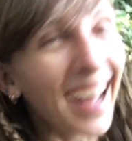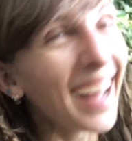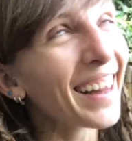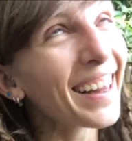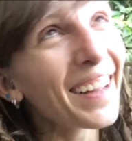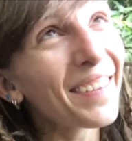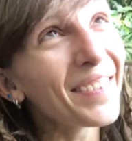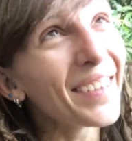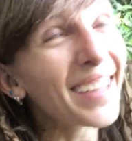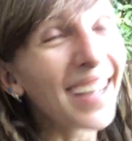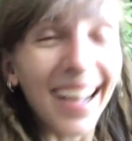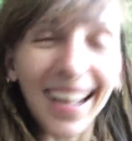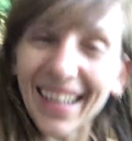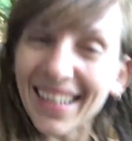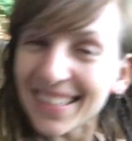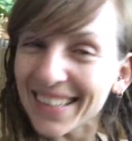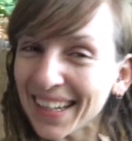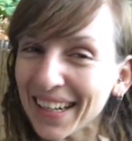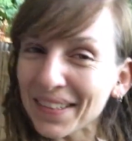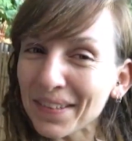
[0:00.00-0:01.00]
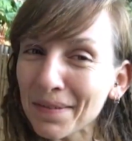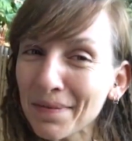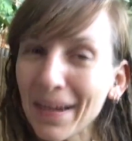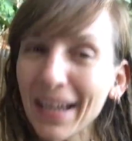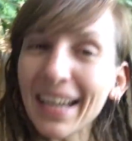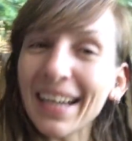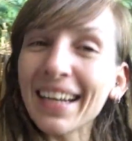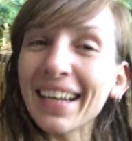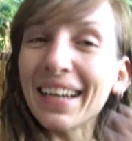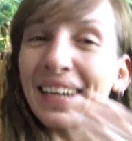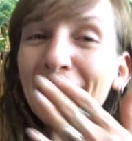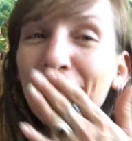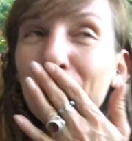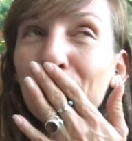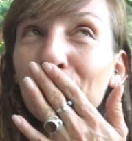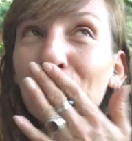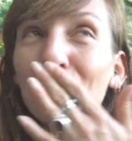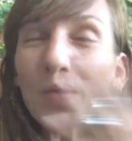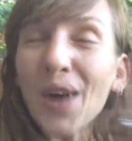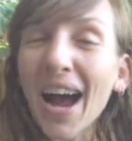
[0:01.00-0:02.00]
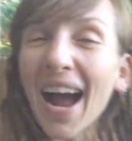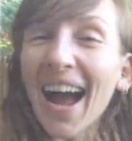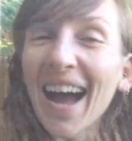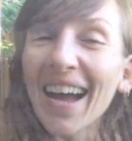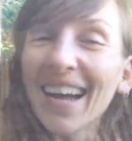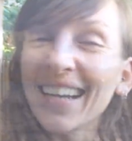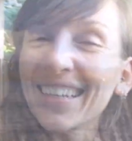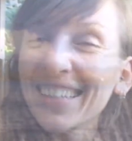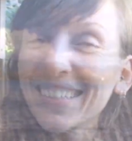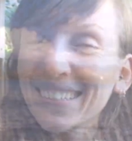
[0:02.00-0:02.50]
I love you guys. Thanks for being here. Mwah.